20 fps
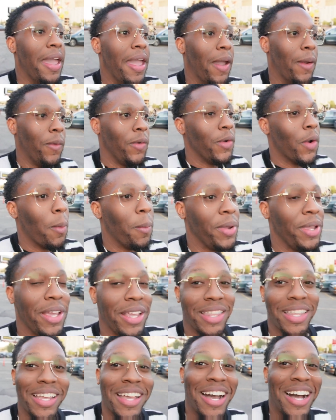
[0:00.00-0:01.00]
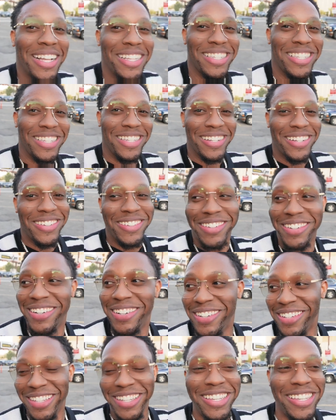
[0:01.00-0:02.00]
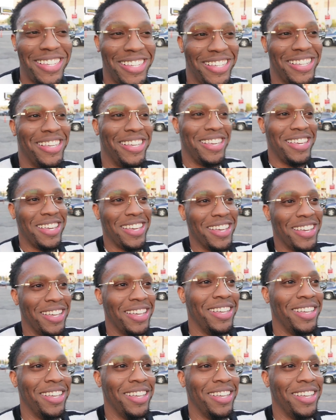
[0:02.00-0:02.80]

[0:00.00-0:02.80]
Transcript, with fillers: And we're gonna be at the concert, yeah.